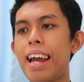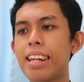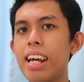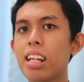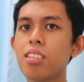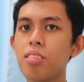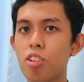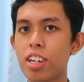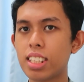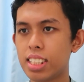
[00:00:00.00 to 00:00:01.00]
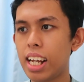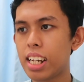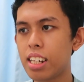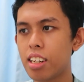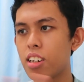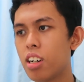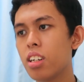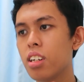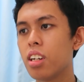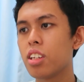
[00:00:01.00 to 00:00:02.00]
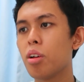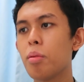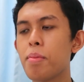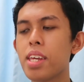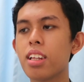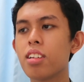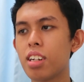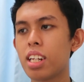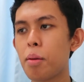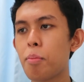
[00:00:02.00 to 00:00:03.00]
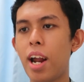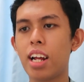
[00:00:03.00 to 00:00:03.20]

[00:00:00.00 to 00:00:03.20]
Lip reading: And then for the second year, you'll be learning